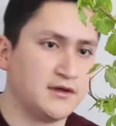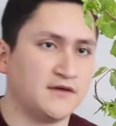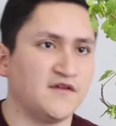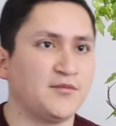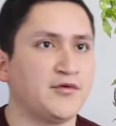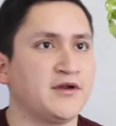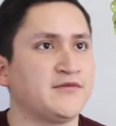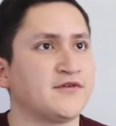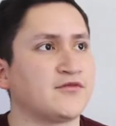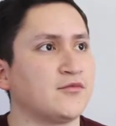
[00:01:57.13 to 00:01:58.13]
At this point I'm
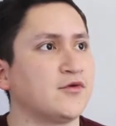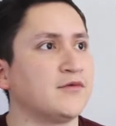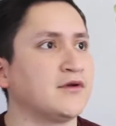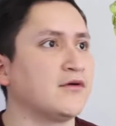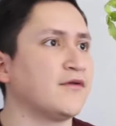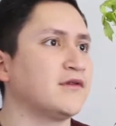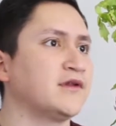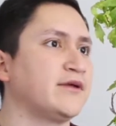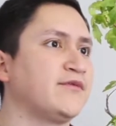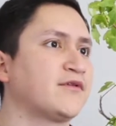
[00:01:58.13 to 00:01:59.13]
just removing all the
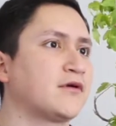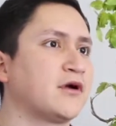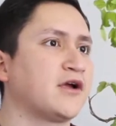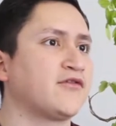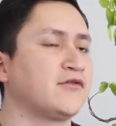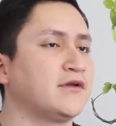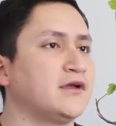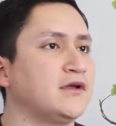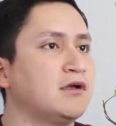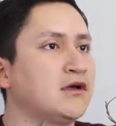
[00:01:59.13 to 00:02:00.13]
leaves that are
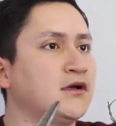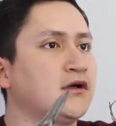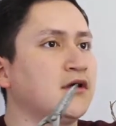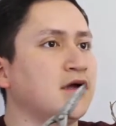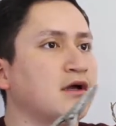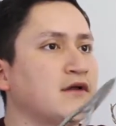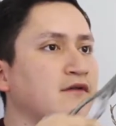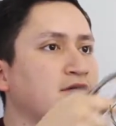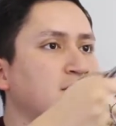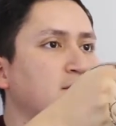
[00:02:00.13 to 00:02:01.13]
actually
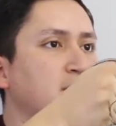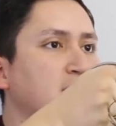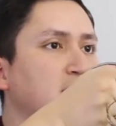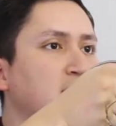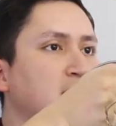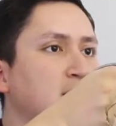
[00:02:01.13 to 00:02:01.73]
too big,